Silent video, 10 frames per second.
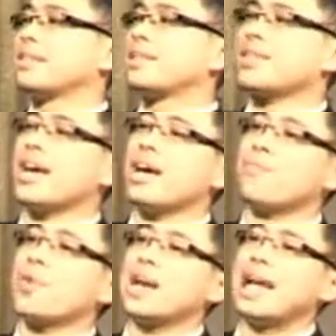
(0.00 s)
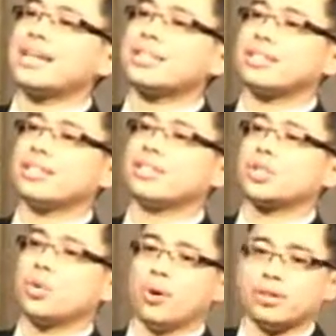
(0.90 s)
this everlasting
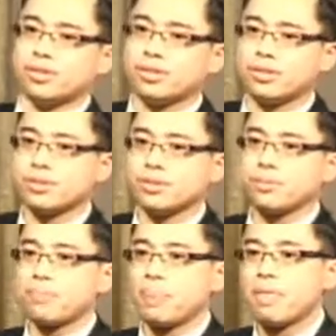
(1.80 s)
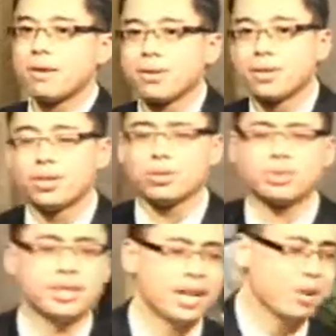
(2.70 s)
choice. You know,
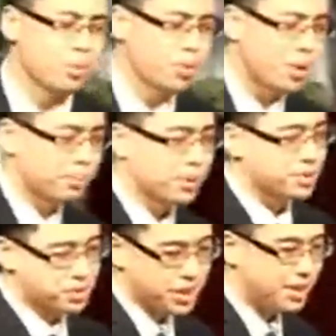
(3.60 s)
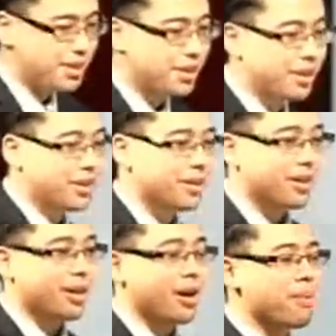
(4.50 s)
today we were able to see
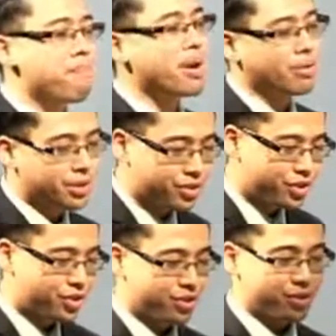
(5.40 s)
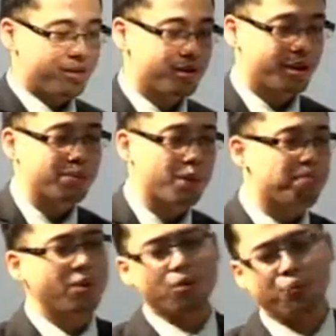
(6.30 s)
a marriage. It was a
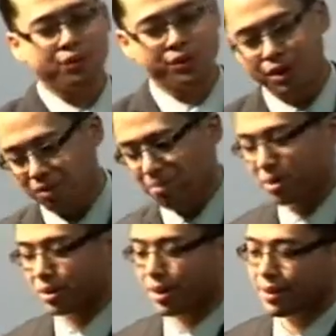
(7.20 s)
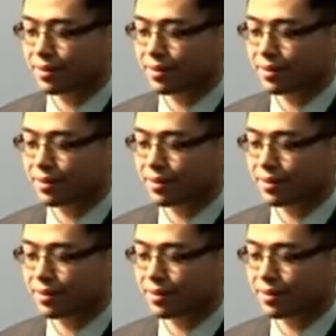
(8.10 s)
beautiful ceremony.